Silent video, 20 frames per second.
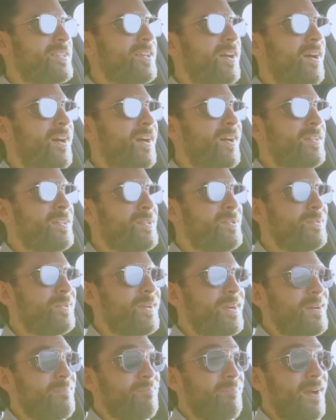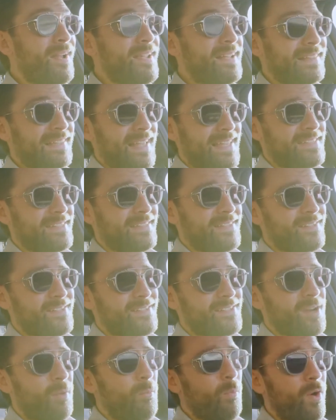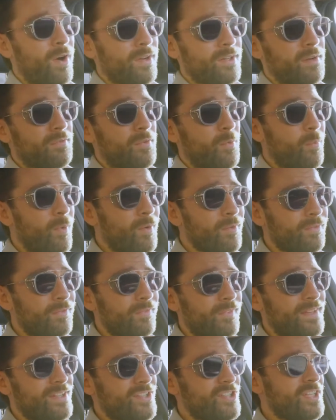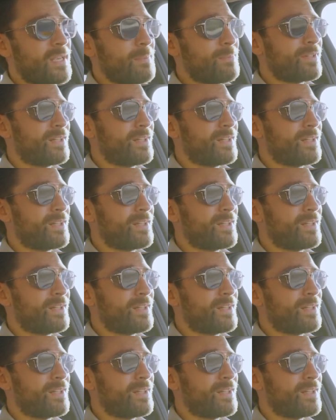car, you might class it as somewhat of a wolf in sheep's